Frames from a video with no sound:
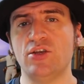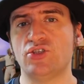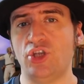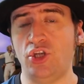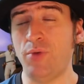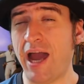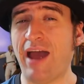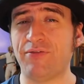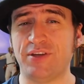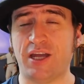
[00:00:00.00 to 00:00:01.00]
So you
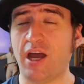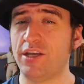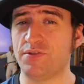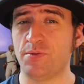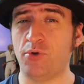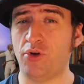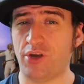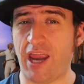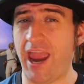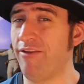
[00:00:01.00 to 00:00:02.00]
have to kind of
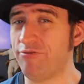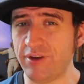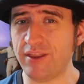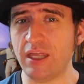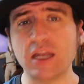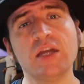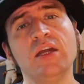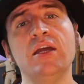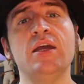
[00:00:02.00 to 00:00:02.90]
support everything,